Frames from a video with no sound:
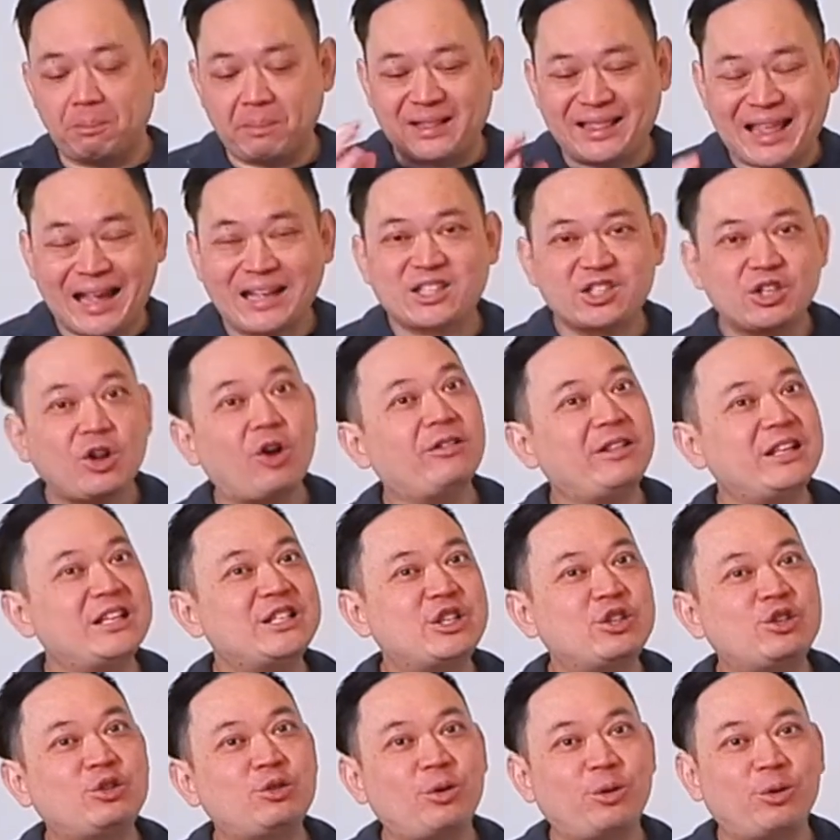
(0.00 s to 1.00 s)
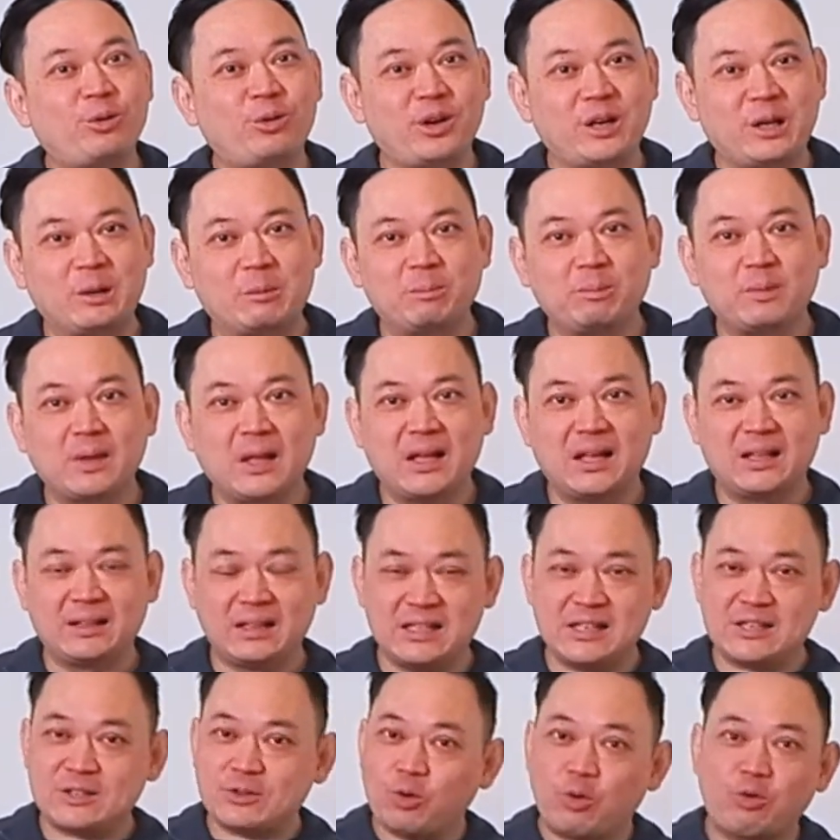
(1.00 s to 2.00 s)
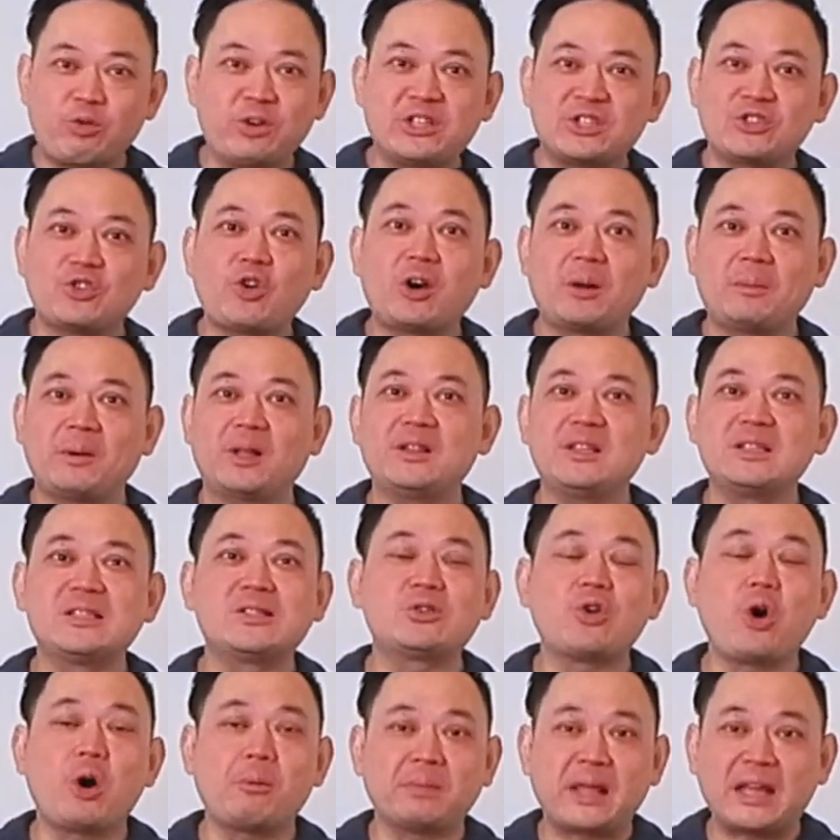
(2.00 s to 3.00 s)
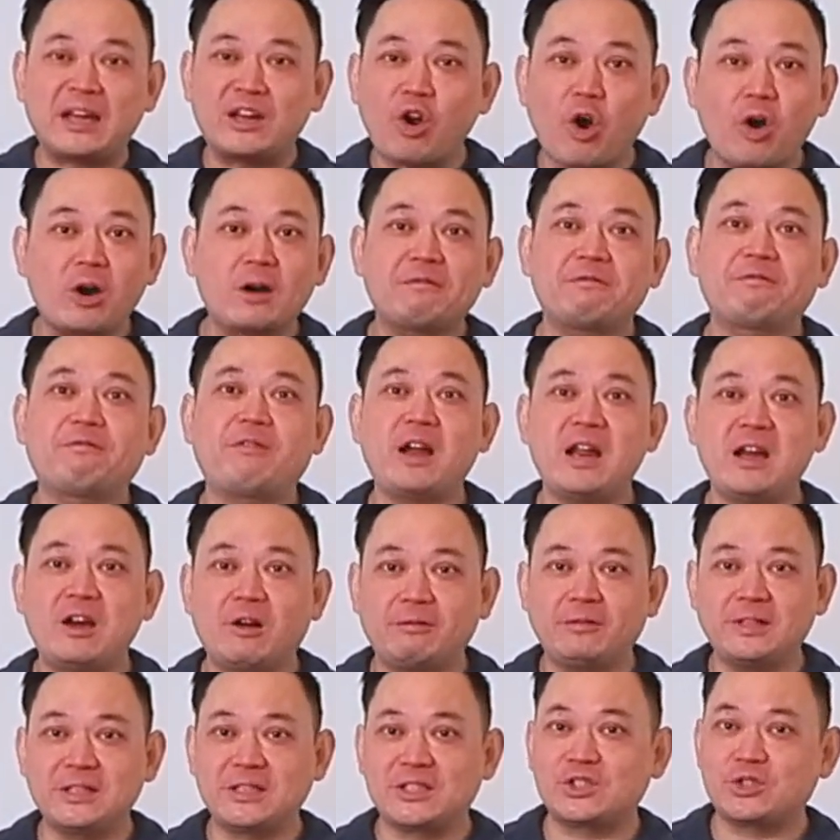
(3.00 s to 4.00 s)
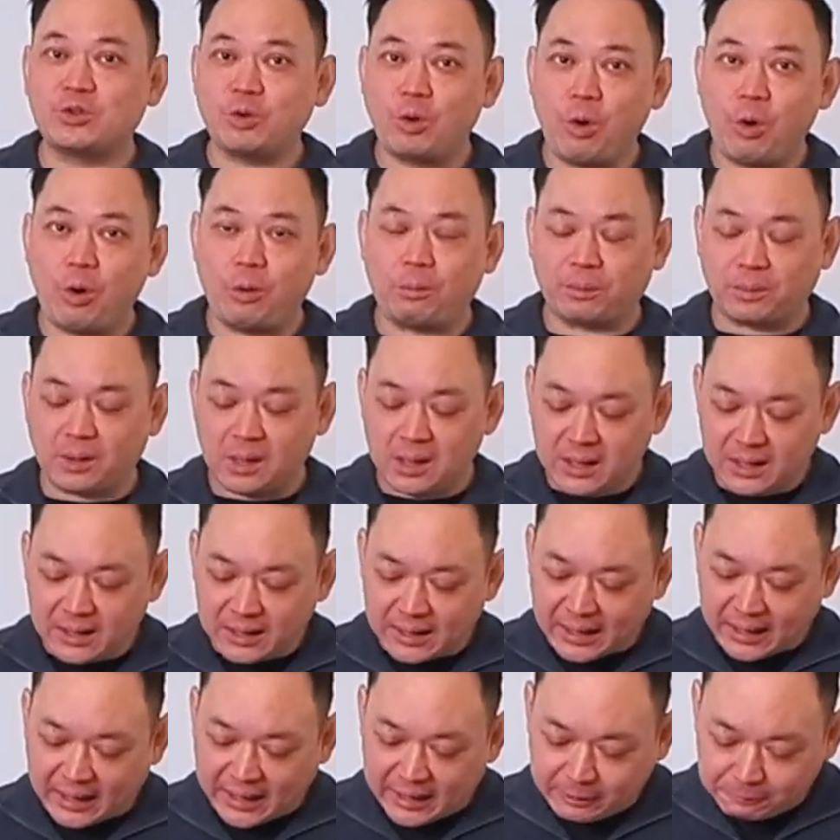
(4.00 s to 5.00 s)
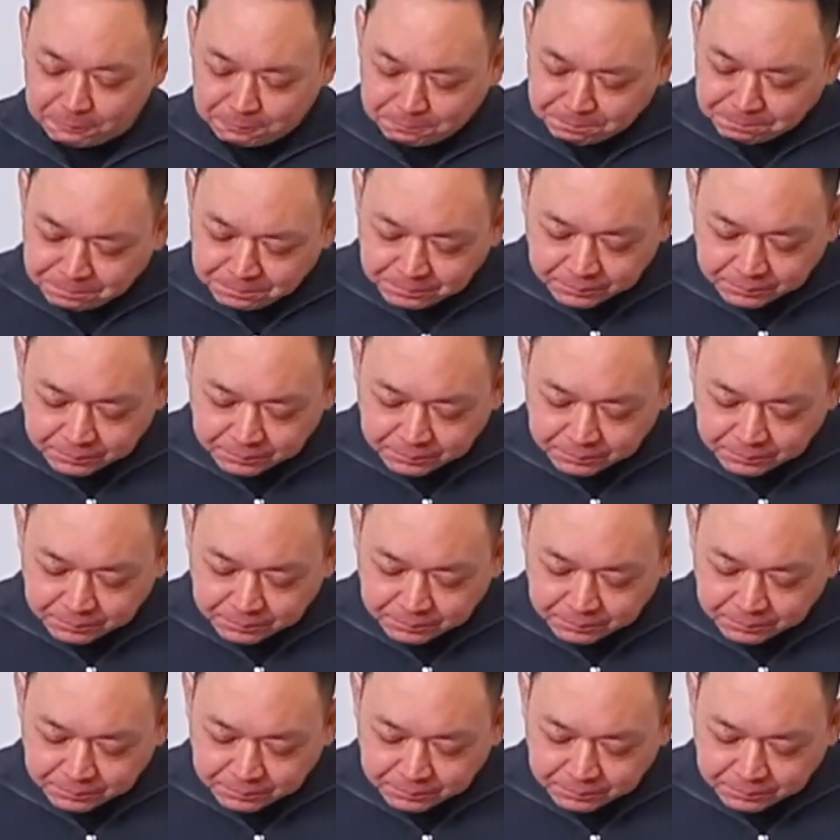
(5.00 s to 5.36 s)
But that's not this story. This story is not about the storm. They're not afraid of the storm. And